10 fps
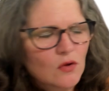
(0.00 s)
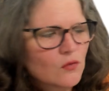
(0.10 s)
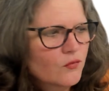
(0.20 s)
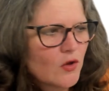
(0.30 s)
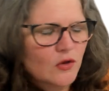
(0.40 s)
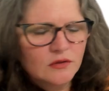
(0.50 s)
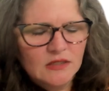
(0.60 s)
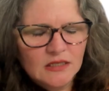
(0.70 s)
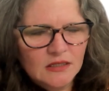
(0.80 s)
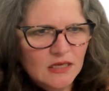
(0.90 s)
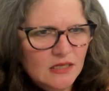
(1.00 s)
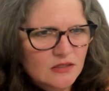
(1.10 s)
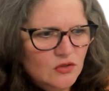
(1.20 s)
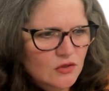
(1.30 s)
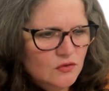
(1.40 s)
don't fall neatly
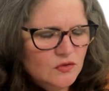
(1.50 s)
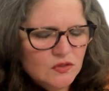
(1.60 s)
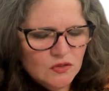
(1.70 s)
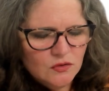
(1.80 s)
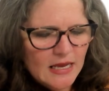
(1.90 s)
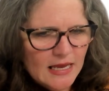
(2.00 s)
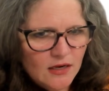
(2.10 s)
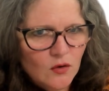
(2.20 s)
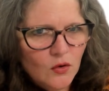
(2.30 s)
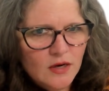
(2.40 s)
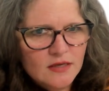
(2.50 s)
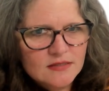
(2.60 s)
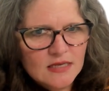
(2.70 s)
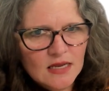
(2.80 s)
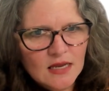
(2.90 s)
into those two
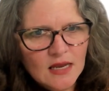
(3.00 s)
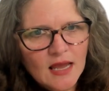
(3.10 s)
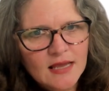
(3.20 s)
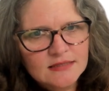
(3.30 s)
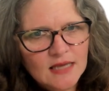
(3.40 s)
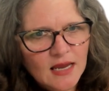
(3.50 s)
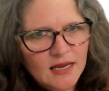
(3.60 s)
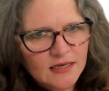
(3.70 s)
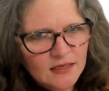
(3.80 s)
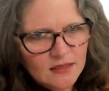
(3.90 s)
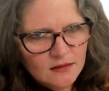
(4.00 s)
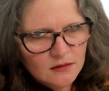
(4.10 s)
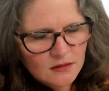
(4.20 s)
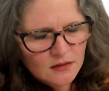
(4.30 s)
categories, the anxiety